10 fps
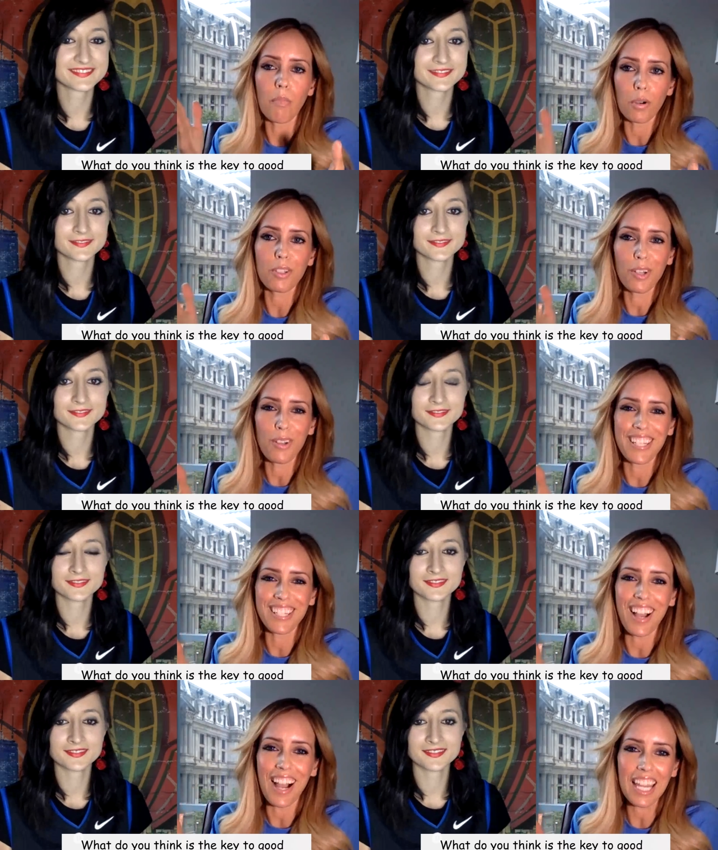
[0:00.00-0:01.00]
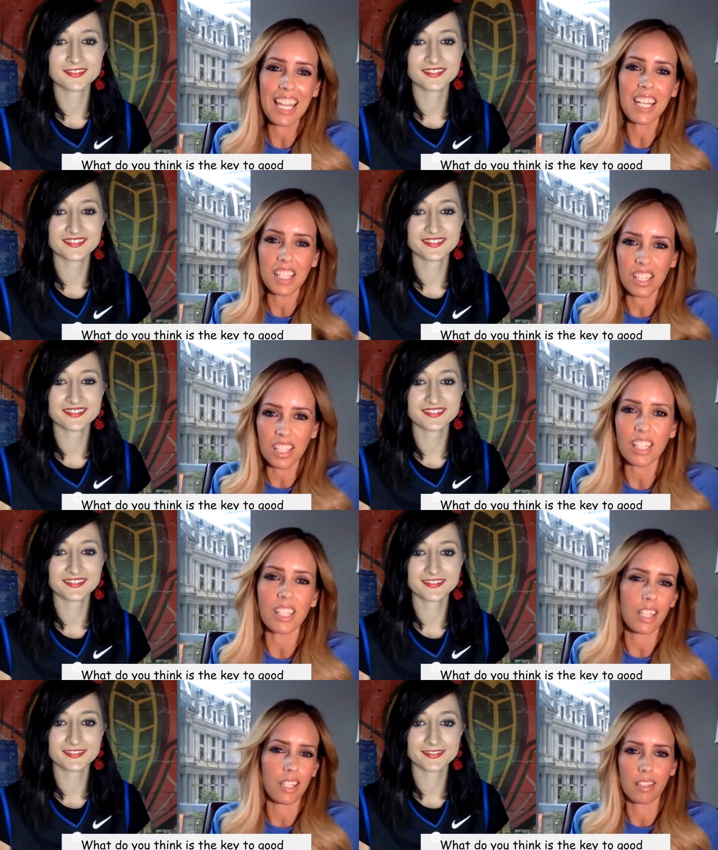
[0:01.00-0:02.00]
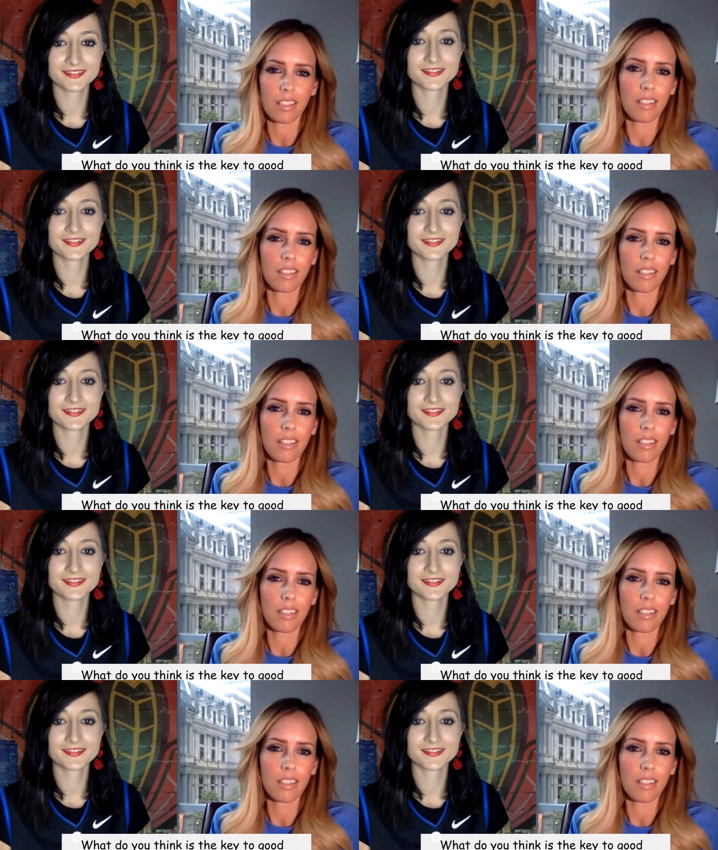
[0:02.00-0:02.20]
Speaker 1: more so than talking is listening.